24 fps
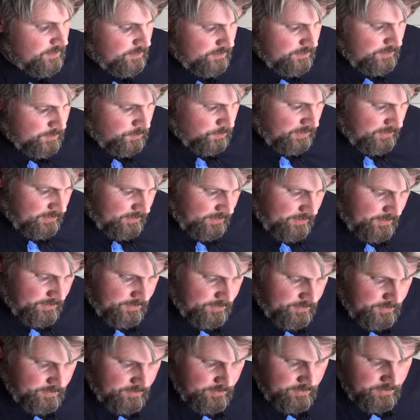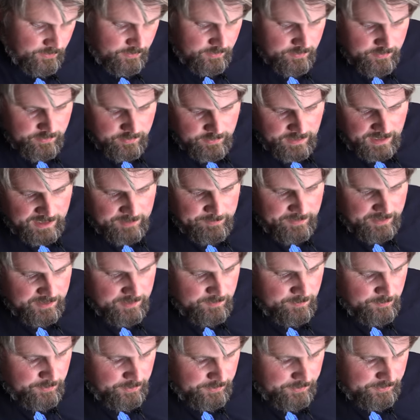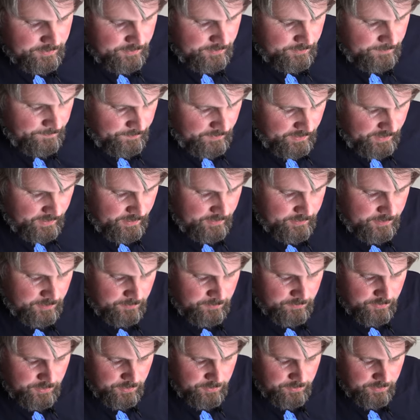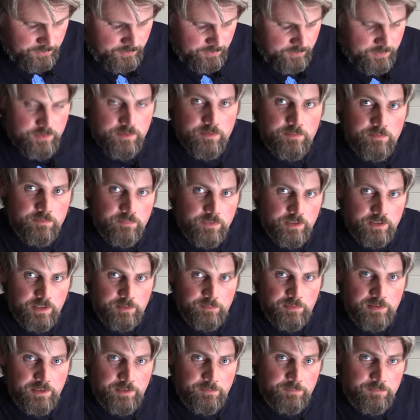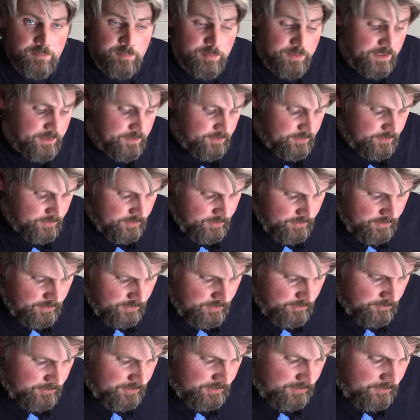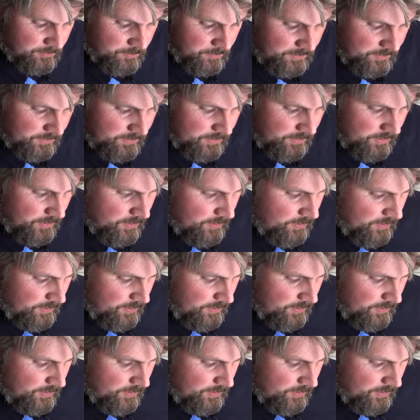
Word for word: as well as this Cadimax box and some tokens that can re replace the original ones